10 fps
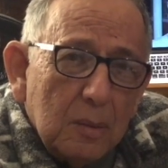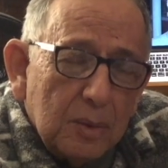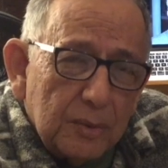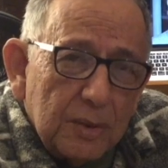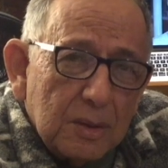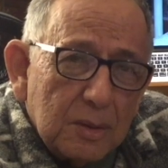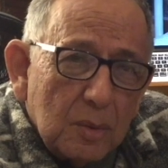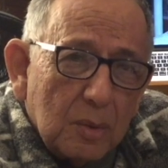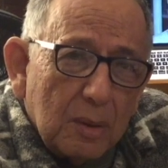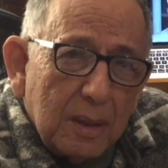with this
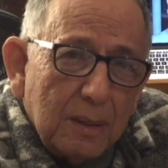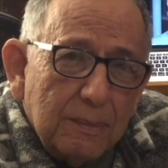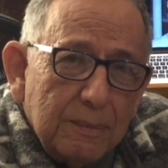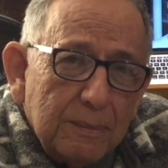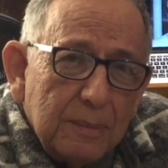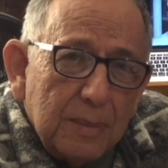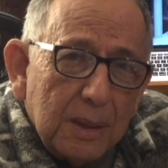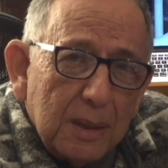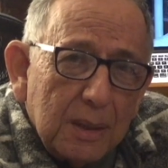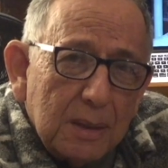story,
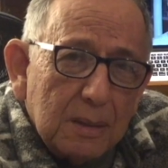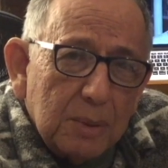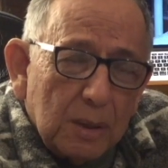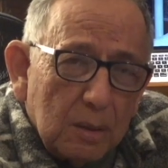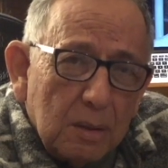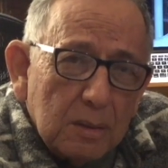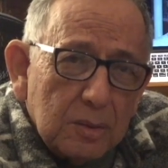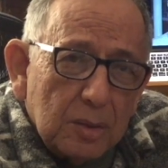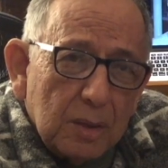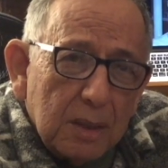and it's been a long
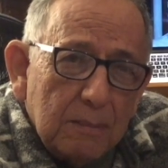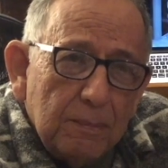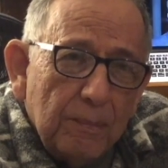journey.